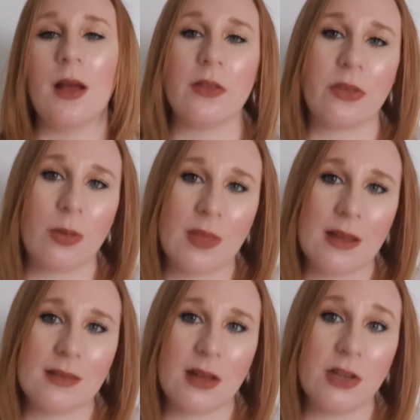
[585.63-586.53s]
So
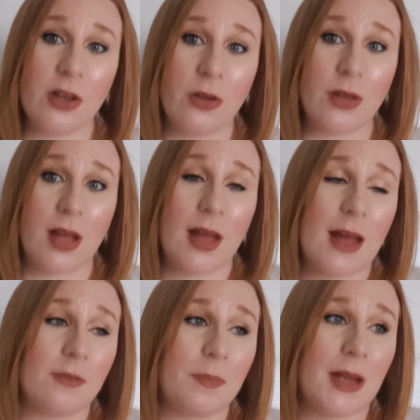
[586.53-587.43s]
things like yoga
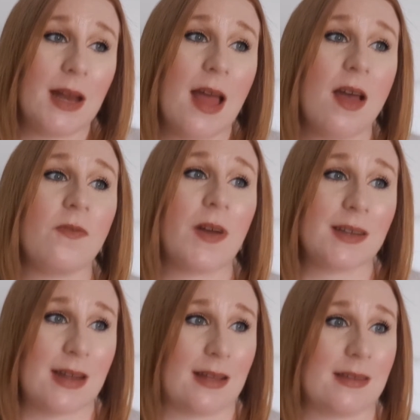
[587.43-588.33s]
have been
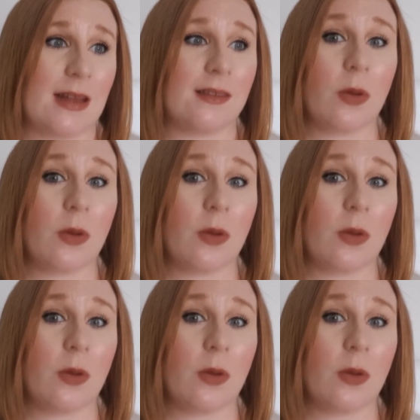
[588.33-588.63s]
fantastic.